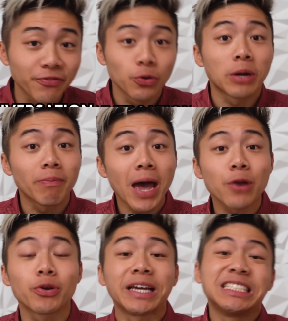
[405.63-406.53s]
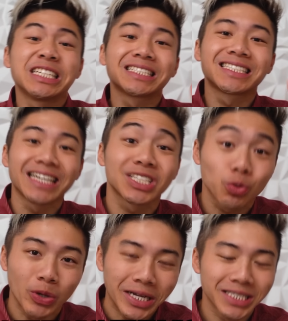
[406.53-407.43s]
fluent in Mandarin in just six
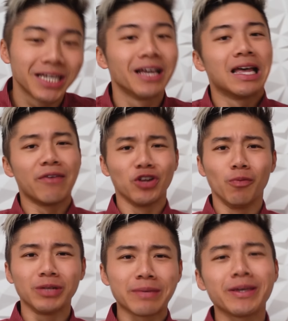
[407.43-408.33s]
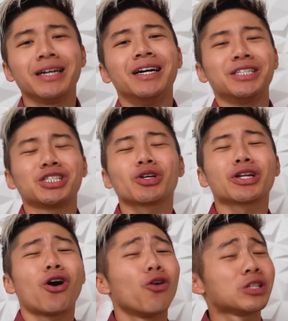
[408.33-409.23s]
weeks. If you don't believe me, just look at
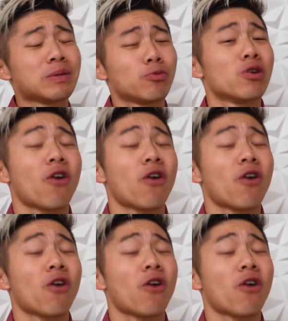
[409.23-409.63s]
all these people who